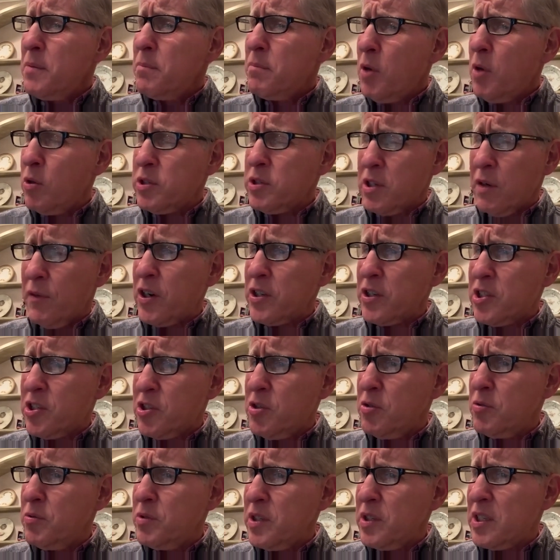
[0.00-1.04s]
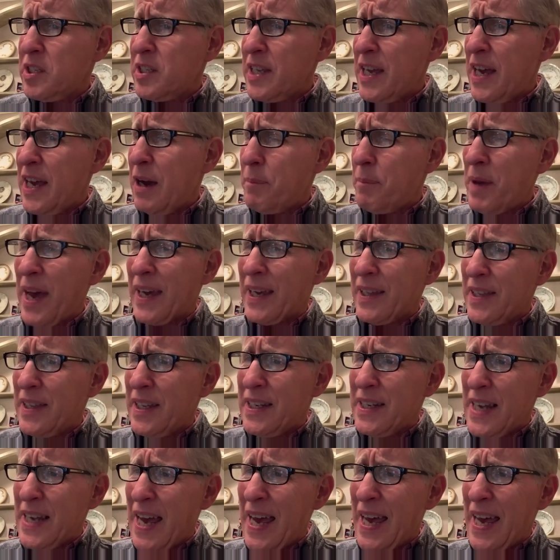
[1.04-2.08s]
Most of our students now, back in the
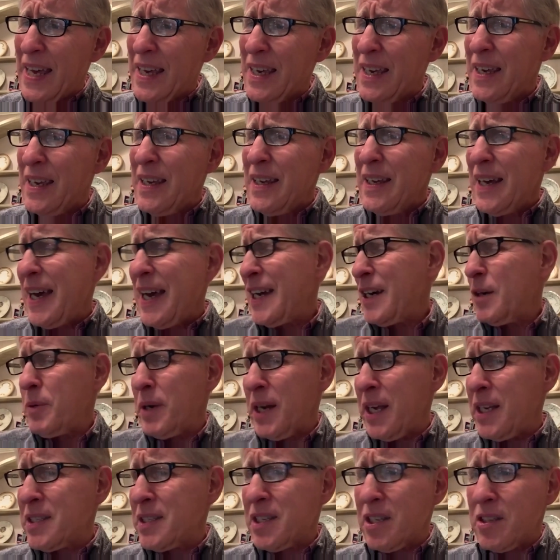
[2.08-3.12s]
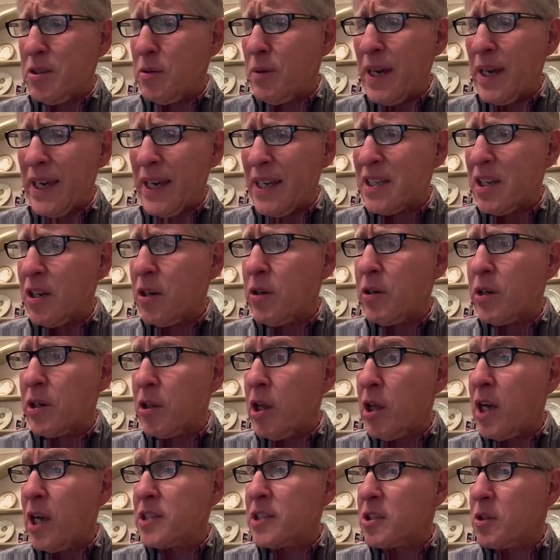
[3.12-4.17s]
day, I don't know what else to do, I guess I'll go to
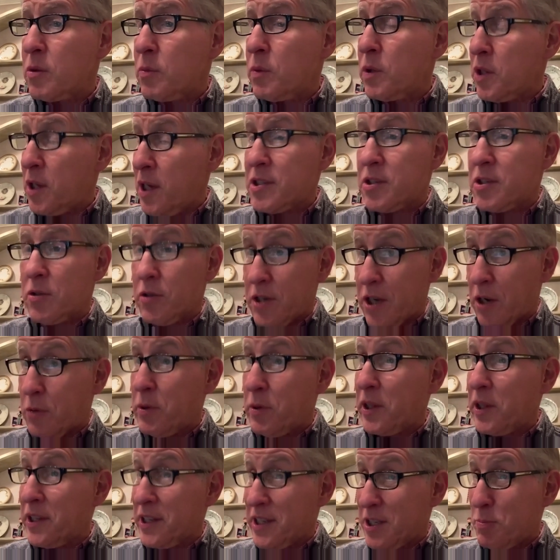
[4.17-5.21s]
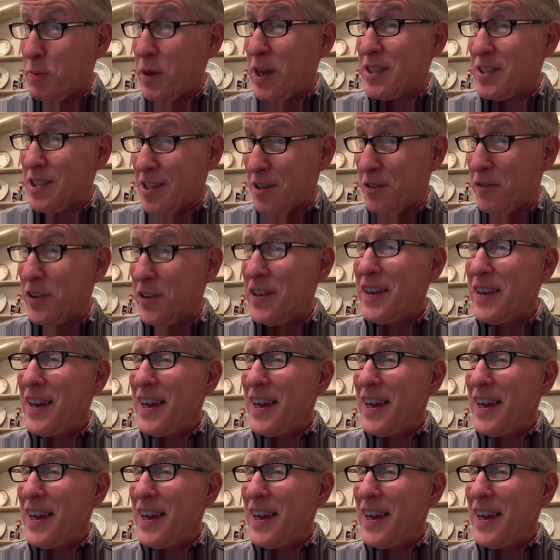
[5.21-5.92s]
law school. Well, law school got real expensive.